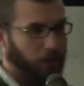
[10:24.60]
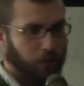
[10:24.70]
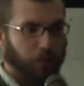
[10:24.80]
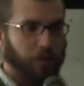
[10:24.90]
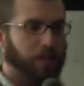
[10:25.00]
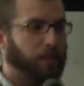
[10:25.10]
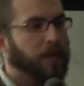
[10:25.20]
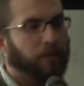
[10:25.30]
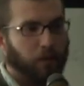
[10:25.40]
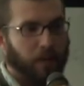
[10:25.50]
For some
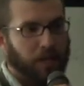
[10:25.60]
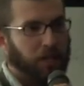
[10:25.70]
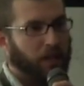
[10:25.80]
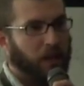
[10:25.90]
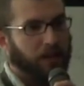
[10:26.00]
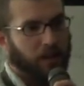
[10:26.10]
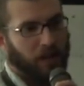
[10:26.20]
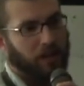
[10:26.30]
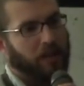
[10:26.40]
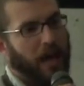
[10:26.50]
information
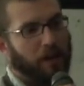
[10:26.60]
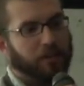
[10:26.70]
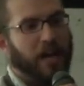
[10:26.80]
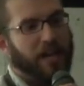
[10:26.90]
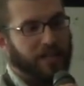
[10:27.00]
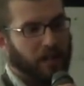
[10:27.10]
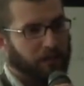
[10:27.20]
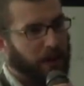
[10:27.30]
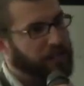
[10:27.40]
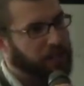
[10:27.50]
on how to
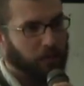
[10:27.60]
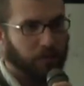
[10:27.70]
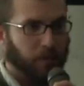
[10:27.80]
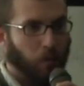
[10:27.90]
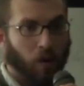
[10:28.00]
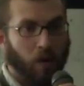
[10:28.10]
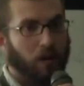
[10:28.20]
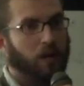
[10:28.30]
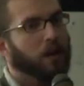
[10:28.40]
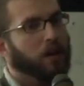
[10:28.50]
identify some of the
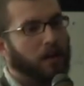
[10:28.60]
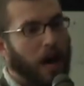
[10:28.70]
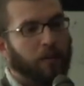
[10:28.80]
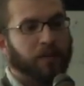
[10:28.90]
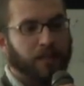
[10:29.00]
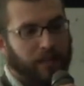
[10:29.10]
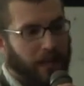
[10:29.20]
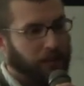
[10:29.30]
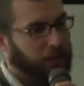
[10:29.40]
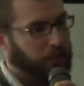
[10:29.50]
more commonly
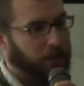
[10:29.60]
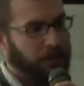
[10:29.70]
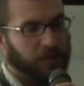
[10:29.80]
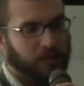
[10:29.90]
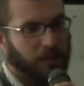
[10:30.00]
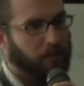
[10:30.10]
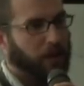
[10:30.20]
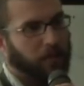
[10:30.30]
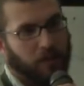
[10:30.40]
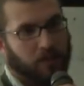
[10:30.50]
encountered species, I'd
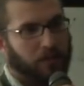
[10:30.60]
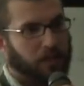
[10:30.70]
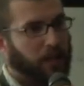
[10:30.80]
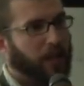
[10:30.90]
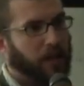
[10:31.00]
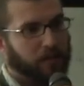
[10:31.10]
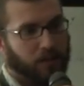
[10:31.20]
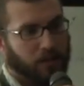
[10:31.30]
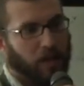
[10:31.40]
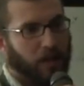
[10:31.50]
recommend checking out the
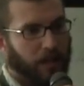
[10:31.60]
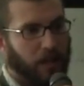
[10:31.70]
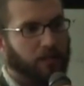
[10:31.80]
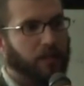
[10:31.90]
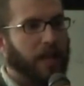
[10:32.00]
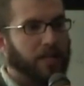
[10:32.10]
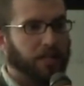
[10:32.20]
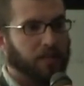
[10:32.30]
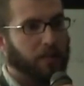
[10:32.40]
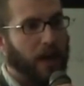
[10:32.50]
talk I gave at last
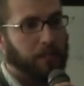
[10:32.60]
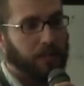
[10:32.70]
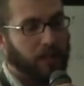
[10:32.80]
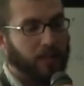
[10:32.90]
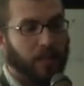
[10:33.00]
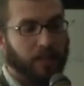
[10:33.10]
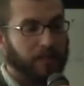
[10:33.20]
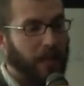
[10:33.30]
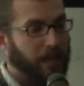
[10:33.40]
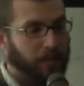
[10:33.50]
year's MAP Psychedelic
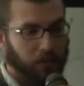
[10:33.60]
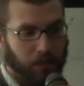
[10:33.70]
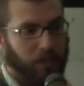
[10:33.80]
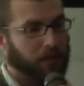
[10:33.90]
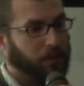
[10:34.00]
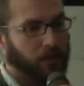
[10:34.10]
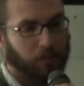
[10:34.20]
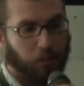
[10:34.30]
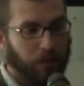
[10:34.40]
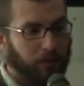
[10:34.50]
Science, which gives a
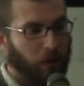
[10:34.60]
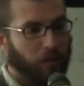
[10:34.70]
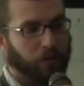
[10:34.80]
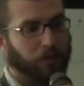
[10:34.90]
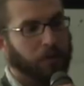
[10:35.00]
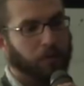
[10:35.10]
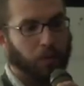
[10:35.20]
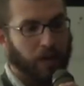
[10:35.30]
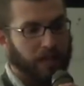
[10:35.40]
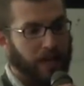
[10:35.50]
brief overview and
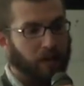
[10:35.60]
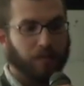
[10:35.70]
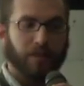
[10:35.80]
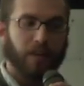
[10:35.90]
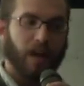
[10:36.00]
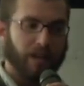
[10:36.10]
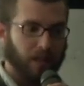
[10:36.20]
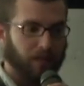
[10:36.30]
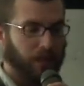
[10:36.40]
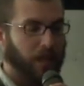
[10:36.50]
breakdown of the
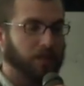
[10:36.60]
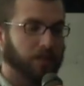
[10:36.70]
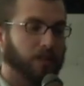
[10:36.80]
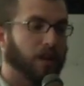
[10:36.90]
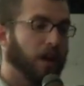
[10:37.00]
identification.